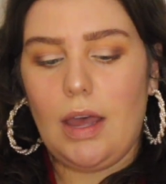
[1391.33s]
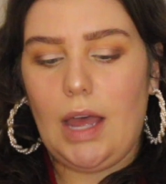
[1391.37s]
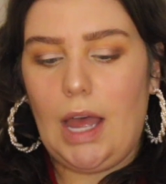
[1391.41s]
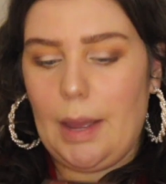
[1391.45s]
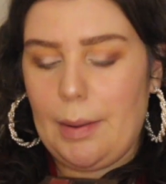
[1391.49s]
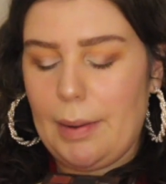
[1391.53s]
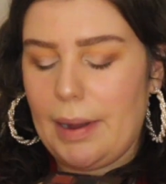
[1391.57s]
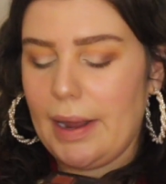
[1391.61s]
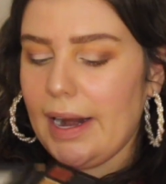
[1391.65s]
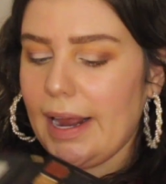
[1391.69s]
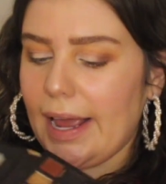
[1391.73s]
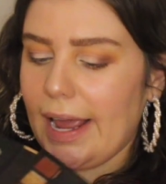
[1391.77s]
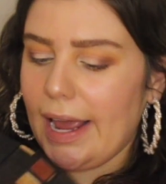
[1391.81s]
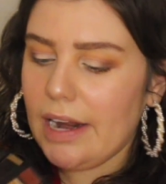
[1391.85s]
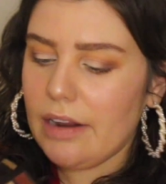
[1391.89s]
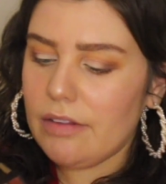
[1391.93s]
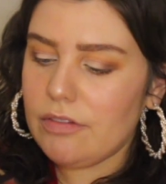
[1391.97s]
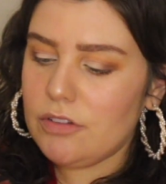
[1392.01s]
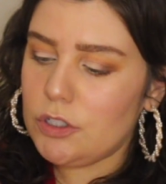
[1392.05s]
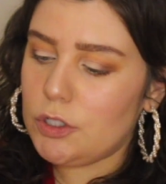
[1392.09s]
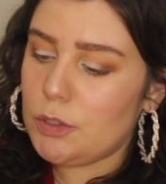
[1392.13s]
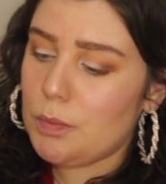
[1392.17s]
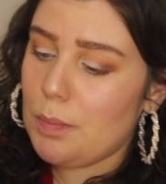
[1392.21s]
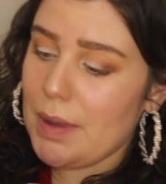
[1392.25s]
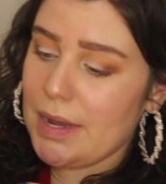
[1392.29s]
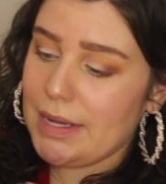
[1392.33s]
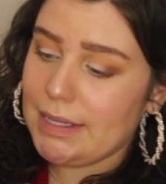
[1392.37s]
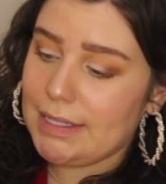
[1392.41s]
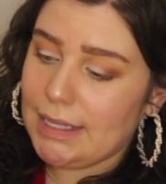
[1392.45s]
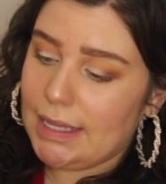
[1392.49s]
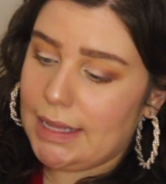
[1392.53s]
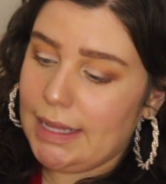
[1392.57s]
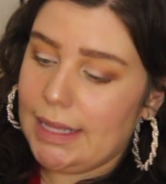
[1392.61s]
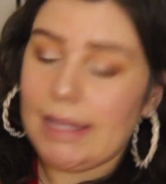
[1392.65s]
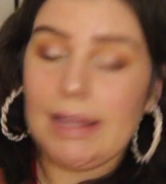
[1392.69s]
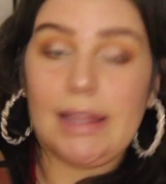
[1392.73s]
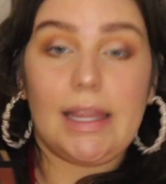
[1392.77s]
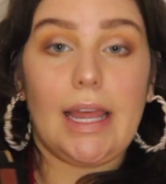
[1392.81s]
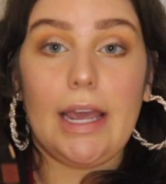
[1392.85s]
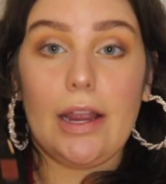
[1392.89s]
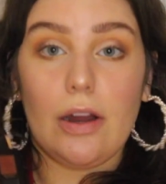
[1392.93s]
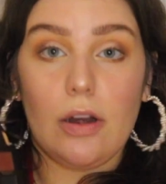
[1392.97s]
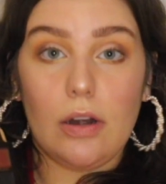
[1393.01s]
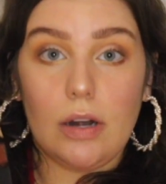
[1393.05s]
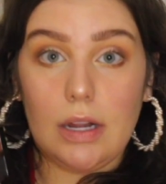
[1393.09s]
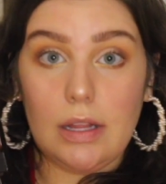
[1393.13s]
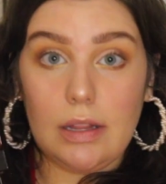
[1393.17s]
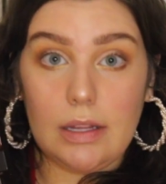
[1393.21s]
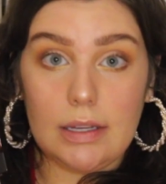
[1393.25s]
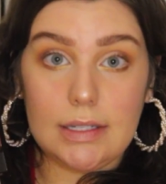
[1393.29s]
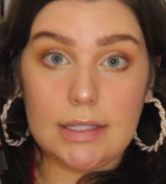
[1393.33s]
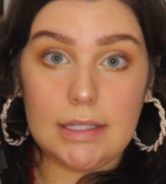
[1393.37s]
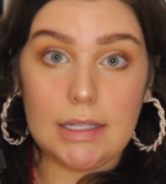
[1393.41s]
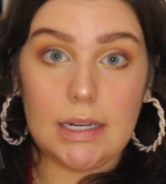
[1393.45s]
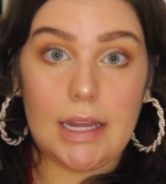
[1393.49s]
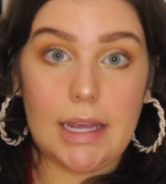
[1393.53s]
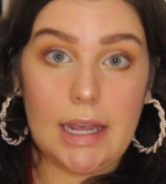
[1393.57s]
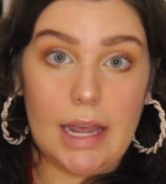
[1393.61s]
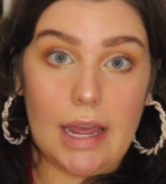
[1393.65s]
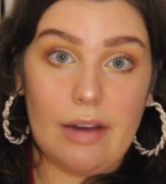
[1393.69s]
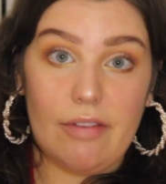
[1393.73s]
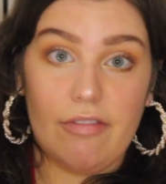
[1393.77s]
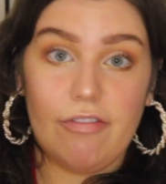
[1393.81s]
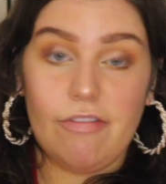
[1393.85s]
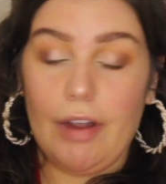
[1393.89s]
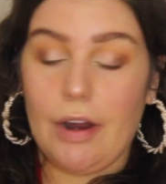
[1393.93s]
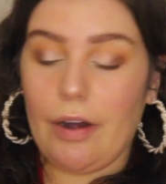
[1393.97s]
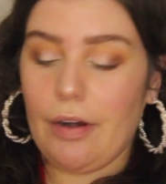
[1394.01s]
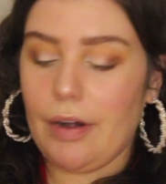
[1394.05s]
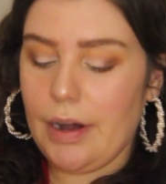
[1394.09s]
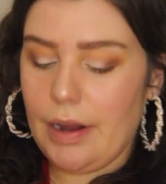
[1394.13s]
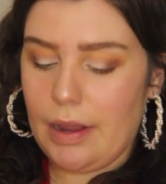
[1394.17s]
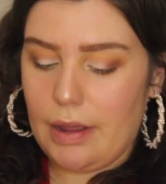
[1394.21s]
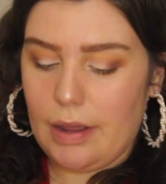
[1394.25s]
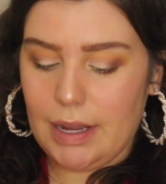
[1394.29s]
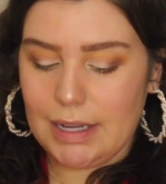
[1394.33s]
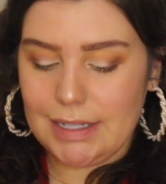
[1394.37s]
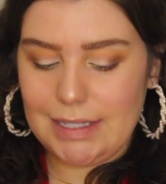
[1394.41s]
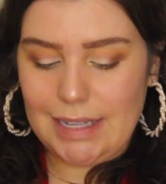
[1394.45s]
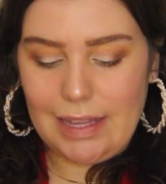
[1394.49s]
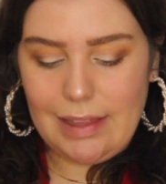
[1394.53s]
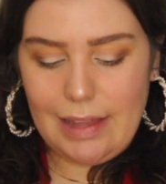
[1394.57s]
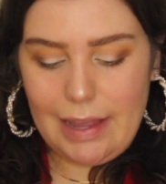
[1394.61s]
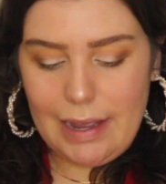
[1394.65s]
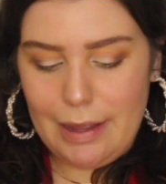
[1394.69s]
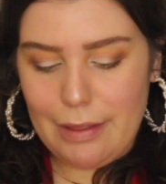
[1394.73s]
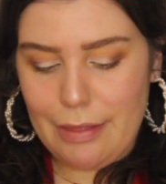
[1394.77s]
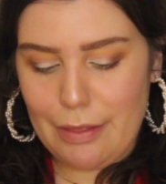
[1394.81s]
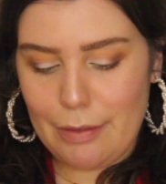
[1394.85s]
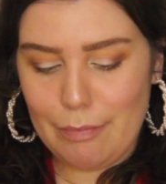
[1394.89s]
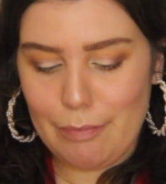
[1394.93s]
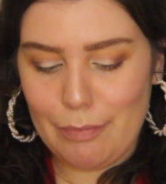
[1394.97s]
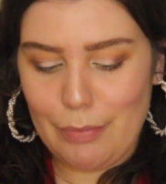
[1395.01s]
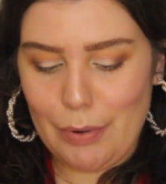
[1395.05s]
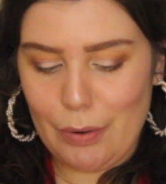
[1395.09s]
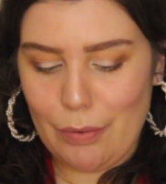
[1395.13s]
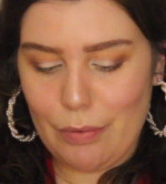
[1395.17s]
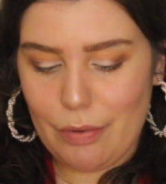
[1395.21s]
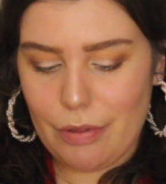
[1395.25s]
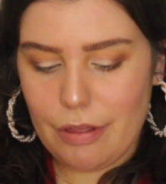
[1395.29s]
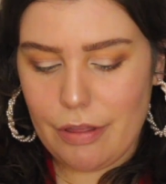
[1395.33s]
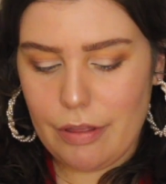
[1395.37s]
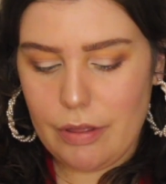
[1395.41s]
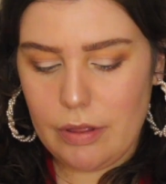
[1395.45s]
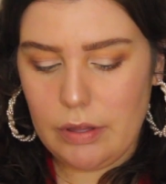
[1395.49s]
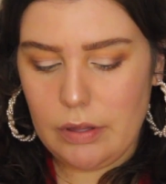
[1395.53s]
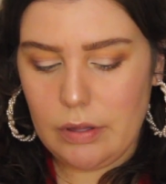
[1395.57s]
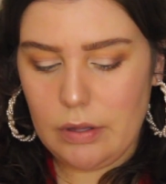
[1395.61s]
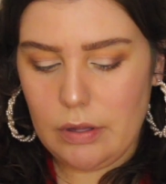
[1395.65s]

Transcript: I'm kind of just basically layer glistening and fairy because I like them both.